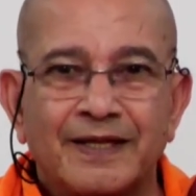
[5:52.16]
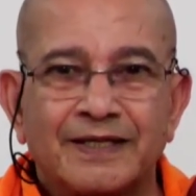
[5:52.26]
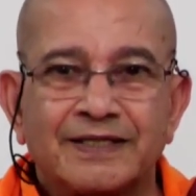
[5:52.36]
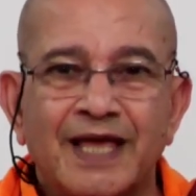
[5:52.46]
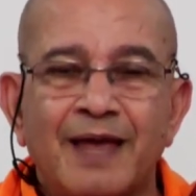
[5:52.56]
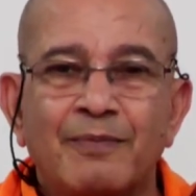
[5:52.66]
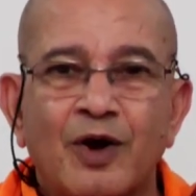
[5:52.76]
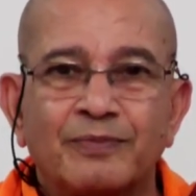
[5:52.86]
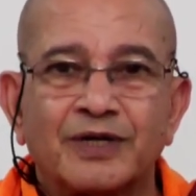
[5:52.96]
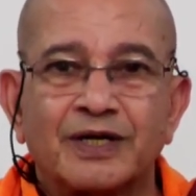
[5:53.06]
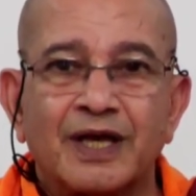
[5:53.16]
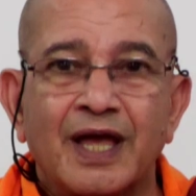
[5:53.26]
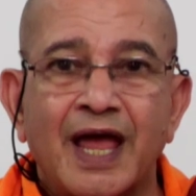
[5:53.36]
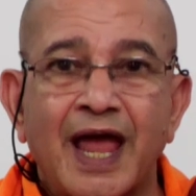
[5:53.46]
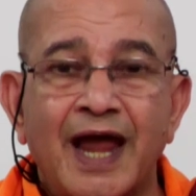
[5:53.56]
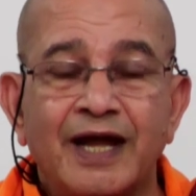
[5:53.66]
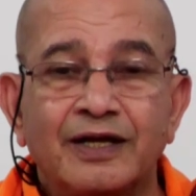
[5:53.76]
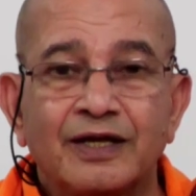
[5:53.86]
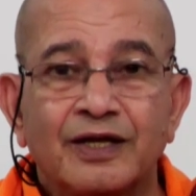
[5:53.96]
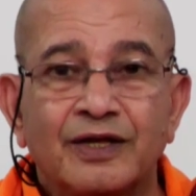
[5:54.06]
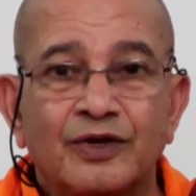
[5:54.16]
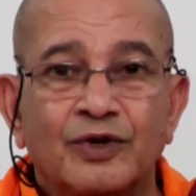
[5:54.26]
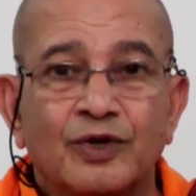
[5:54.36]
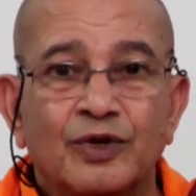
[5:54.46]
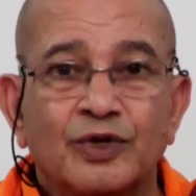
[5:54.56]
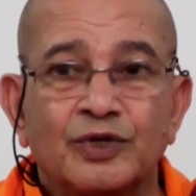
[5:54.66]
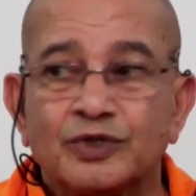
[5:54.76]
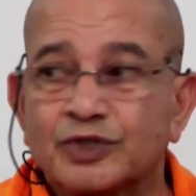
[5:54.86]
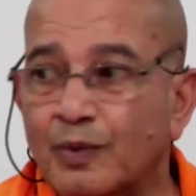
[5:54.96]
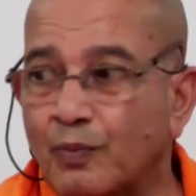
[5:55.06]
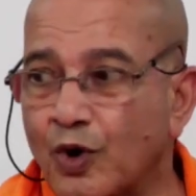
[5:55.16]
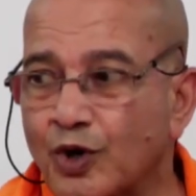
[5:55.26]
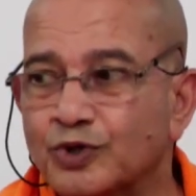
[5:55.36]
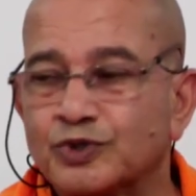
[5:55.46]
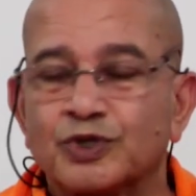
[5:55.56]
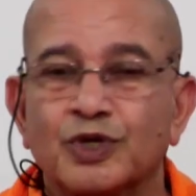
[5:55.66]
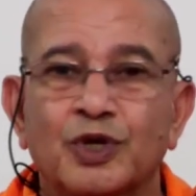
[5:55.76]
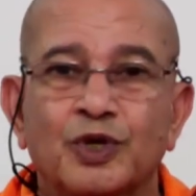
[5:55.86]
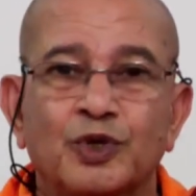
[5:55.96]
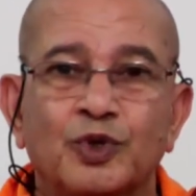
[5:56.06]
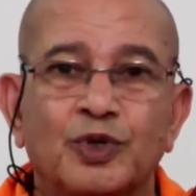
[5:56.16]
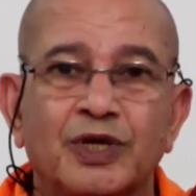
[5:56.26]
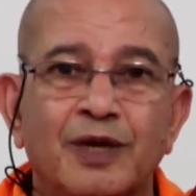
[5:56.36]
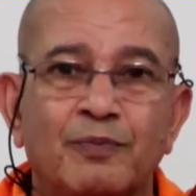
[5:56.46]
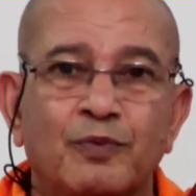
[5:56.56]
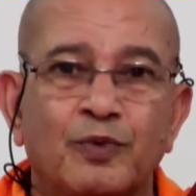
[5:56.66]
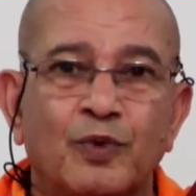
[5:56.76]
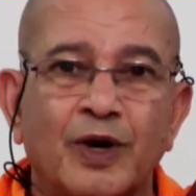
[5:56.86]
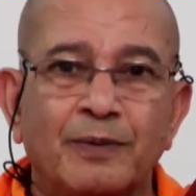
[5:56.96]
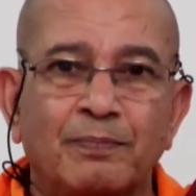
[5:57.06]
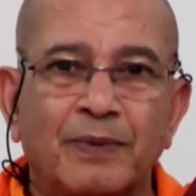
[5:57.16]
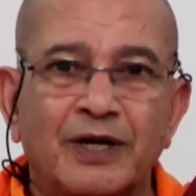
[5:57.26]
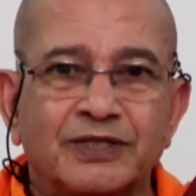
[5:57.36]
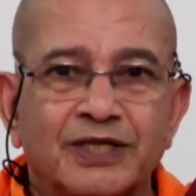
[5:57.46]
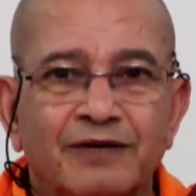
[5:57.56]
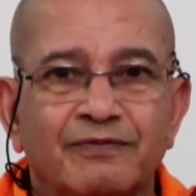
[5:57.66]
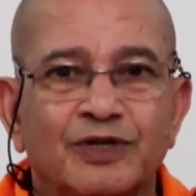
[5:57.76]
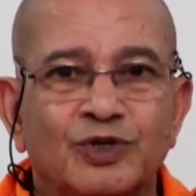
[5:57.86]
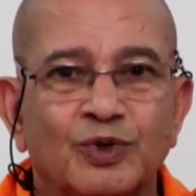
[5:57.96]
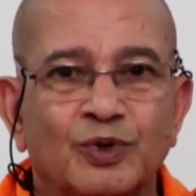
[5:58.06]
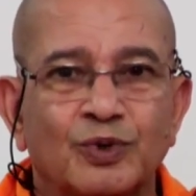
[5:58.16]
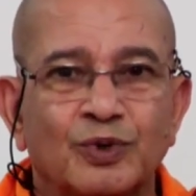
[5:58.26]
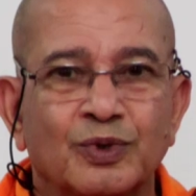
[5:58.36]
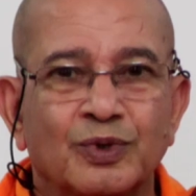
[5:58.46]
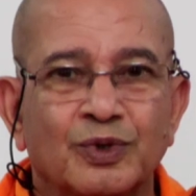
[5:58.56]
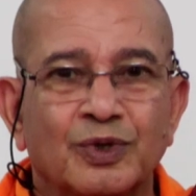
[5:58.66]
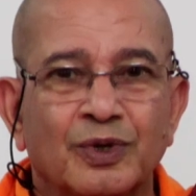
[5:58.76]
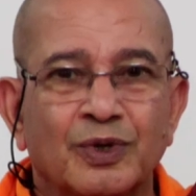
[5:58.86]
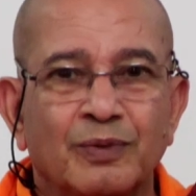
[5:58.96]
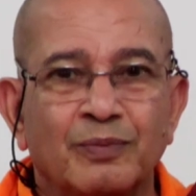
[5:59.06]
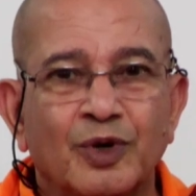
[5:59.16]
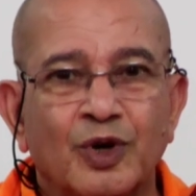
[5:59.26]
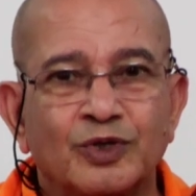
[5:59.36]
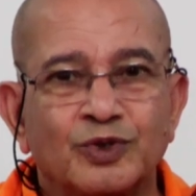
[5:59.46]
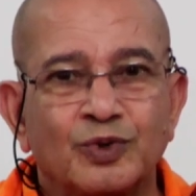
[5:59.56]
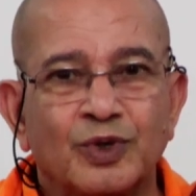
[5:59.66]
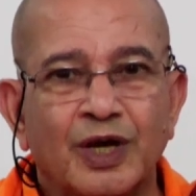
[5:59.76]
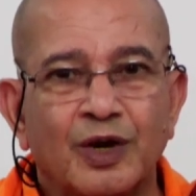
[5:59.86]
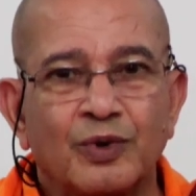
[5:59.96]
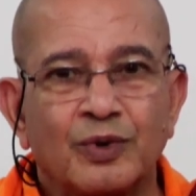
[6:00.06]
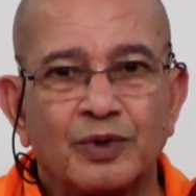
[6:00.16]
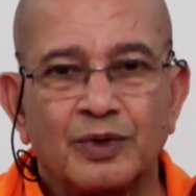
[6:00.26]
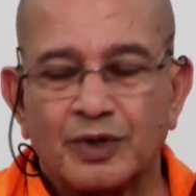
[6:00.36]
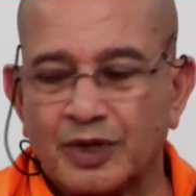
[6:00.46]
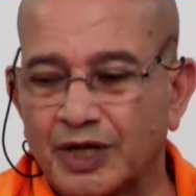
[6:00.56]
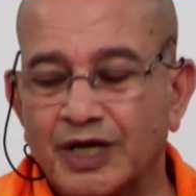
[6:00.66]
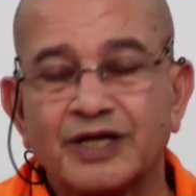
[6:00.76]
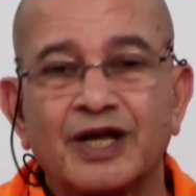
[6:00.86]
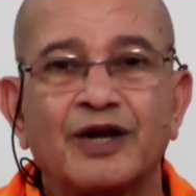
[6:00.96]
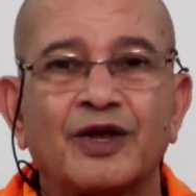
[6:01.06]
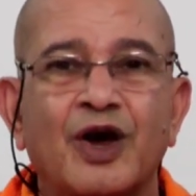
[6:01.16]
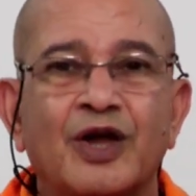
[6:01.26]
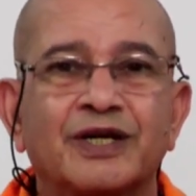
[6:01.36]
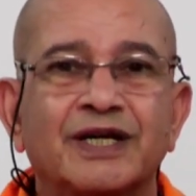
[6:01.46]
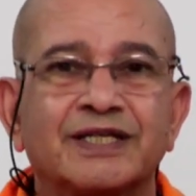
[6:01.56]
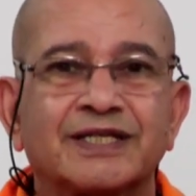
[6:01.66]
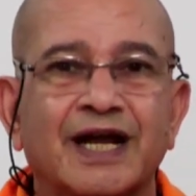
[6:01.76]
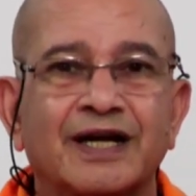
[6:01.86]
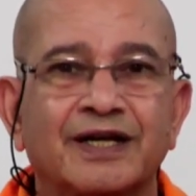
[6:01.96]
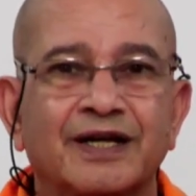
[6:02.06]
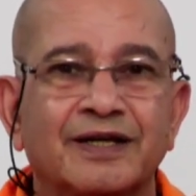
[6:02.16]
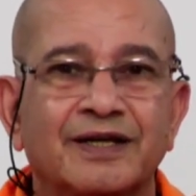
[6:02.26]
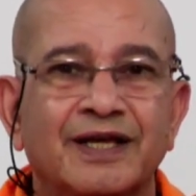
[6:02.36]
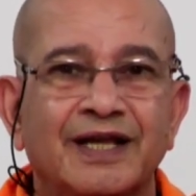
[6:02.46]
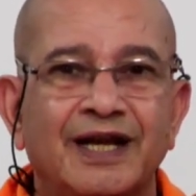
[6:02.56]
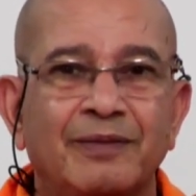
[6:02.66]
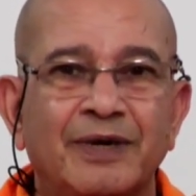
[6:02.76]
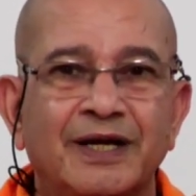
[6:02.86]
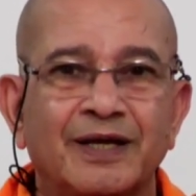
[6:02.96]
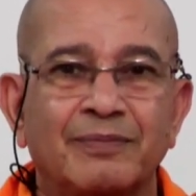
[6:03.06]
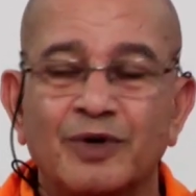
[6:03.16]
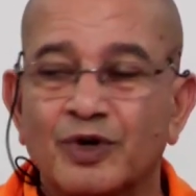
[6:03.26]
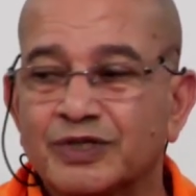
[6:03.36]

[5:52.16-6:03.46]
Same object. And suppose you keep one person with you because you love, it had already started limiting, because